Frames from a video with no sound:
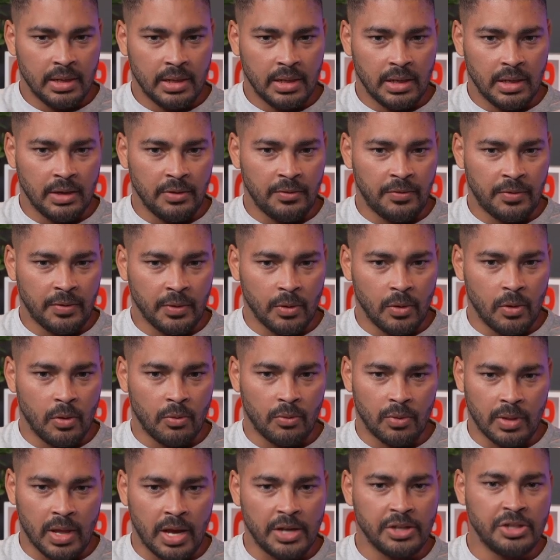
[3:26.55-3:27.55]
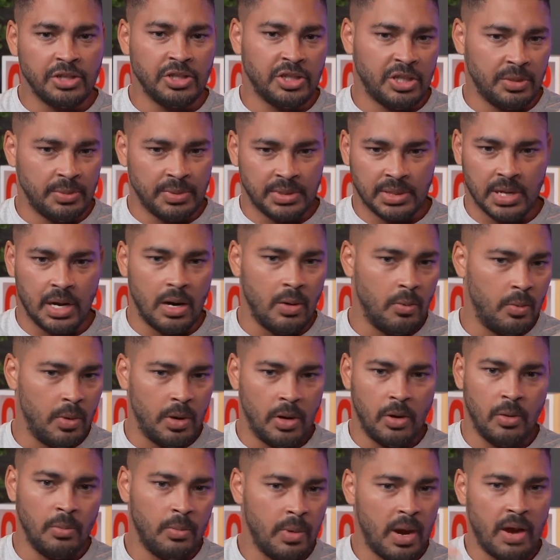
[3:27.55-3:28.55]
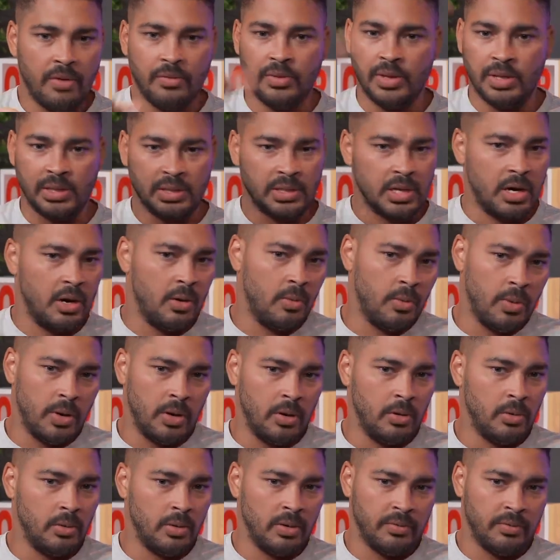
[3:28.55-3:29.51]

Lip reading: if your relationship is going well, everything's going well.